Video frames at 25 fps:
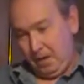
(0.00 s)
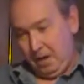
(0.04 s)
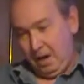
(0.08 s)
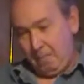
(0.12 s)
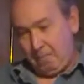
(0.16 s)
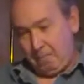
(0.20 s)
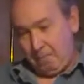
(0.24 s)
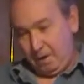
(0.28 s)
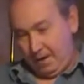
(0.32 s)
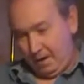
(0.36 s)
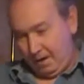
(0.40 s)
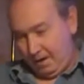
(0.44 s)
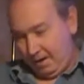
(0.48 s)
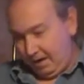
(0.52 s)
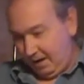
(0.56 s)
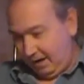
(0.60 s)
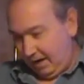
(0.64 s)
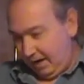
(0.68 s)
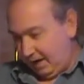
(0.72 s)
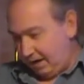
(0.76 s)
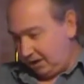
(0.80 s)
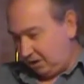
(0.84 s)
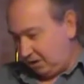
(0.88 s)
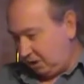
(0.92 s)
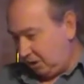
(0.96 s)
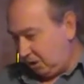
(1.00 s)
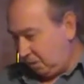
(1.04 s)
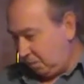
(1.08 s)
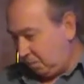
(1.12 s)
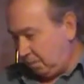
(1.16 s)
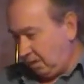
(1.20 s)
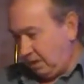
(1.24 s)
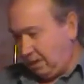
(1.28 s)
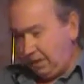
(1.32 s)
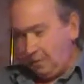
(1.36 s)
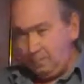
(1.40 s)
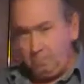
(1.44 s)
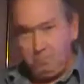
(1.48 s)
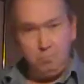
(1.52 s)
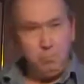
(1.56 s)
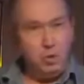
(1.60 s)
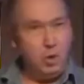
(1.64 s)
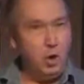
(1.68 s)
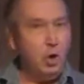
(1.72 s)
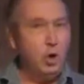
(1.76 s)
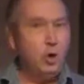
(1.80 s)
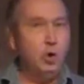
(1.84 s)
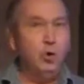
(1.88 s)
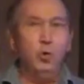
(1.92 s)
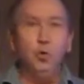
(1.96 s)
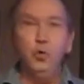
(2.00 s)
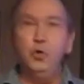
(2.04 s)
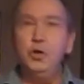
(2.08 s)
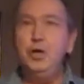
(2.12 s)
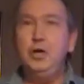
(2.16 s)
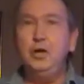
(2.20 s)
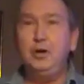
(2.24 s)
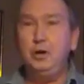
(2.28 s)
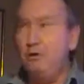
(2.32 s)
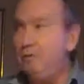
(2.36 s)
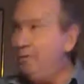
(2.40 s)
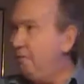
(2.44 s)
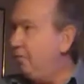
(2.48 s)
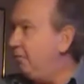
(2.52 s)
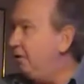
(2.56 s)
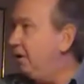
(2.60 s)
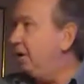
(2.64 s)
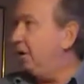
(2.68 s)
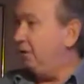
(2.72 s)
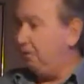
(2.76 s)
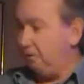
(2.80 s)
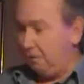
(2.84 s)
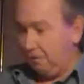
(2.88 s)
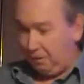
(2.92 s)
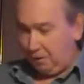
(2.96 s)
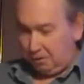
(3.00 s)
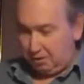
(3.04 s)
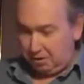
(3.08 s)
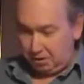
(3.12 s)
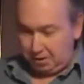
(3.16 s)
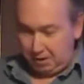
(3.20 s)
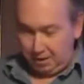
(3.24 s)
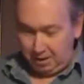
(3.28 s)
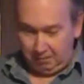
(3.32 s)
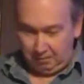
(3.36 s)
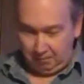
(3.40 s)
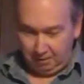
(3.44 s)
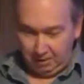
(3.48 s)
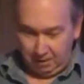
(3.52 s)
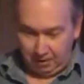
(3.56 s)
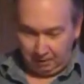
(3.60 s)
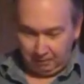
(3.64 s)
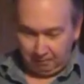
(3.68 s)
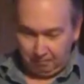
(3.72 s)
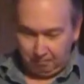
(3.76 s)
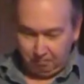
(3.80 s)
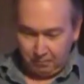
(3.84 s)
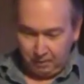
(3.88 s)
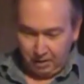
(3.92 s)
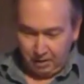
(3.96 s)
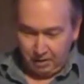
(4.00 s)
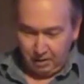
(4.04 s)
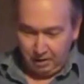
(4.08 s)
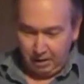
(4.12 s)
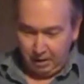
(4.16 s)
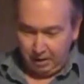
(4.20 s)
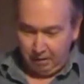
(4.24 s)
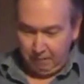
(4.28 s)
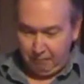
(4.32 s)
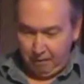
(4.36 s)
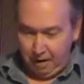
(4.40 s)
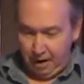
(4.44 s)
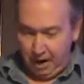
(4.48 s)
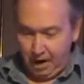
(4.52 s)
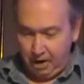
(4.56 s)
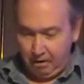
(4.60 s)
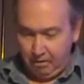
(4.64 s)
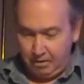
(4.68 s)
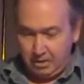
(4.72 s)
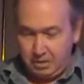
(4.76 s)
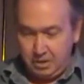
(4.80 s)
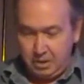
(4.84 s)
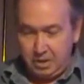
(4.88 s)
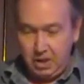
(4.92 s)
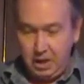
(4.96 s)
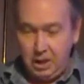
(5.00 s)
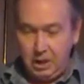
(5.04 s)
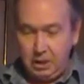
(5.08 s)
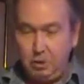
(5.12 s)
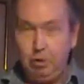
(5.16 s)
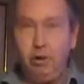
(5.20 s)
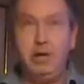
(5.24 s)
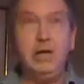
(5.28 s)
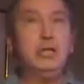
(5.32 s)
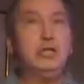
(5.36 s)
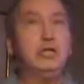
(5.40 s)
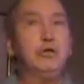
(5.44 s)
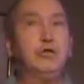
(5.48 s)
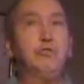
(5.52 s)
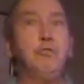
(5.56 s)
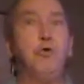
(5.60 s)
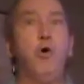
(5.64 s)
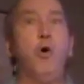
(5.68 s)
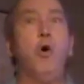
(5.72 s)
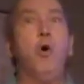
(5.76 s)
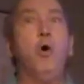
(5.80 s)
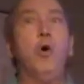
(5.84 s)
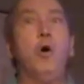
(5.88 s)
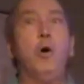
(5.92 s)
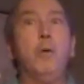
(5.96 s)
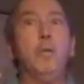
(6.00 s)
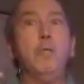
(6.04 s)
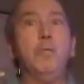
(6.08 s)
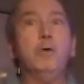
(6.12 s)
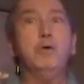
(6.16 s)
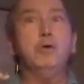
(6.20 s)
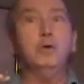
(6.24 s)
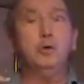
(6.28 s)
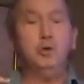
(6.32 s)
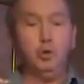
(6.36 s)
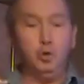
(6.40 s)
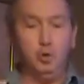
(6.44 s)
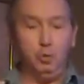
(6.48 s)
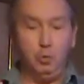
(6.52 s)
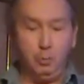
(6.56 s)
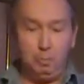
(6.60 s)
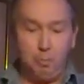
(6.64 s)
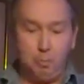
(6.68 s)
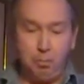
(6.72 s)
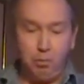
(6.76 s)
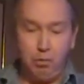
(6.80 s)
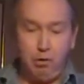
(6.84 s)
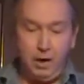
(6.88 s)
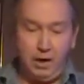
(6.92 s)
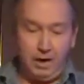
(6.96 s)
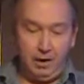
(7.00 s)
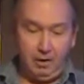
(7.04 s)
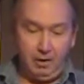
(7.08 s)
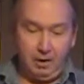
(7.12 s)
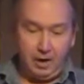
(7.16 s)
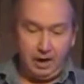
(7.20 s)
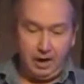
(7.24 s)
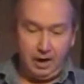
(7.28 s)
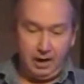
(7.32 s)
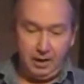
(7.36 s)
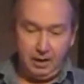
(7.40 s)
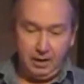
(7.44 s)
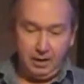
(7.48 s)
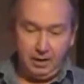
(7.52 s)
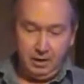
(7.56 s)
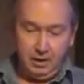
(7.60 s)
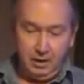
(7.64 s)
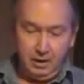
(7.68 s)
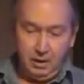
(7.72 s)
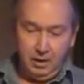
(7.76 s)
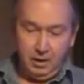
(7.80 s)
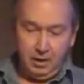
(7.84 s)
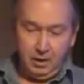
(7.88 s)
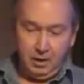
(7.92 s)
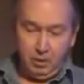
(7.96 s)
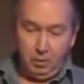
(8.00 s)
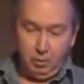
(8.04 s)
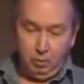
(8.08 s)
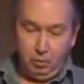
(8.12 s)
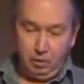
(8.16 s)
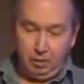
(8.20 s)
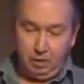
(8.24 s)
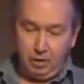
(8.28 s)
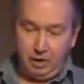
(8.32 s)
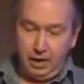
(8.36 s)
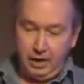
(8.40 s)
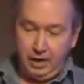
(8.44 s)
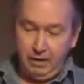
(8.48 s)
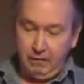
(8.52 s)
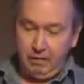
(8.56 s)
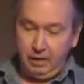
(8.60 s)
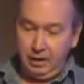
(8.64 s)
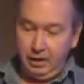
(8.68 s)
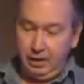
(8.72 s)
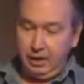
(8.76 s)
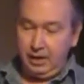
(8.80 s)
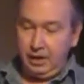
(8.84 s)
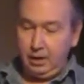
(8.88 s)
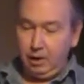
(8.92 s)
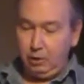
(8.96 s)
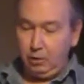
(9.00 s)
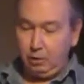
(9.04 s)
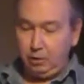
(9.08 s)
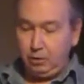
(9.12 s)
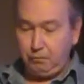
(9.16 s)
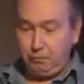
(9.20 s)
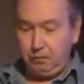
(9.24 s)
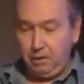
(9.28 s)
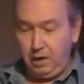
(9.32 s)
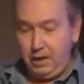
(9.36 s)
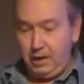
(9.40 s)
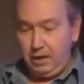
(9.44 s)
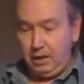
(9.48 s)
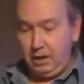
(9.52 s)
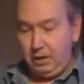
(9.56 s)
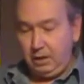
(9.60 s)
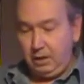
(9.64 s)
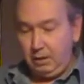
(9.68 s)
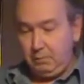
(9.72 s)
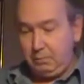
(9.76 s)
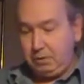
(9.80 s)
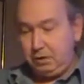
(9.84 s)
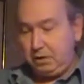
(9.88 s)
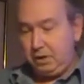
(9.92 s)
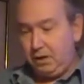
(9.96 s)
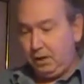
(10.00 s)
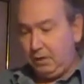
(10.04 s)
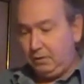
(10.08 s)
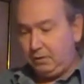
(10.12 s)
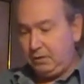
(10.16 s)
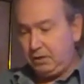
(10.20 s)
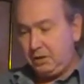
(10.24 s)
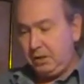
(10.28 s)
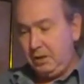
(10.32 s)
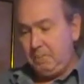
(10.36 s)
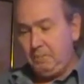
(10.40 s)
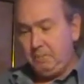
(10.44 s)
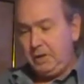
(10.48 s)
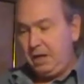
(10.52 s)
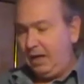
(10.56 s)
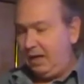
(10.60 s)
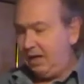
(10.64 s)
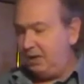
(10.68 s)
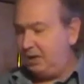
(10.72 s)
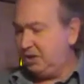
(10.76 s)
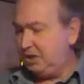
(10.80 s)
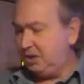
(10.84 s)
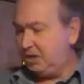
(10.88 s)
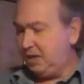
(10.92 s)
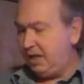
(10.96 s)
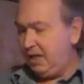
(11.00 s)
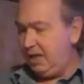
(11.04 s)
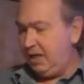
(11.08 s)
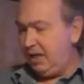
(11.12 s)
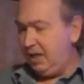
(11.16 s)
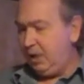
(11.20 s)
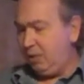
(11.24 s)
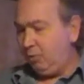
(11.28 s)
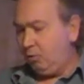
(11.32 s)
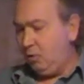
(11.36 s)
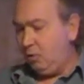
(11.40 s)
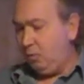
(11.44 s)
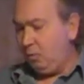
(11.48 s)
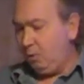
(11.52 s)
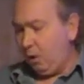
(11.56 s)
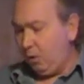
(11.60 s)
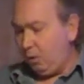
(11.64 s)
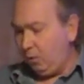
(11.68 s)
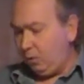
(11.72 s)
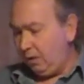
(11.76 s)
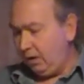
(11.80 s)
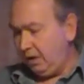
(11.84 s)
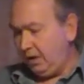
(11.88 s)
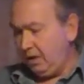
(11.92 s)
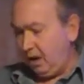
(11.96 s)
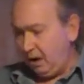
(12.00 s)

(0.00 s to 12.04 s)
Paradise has been reconfigured this evening, the environs transformed to a prairie, with the heavenly host finding themselves a standing room only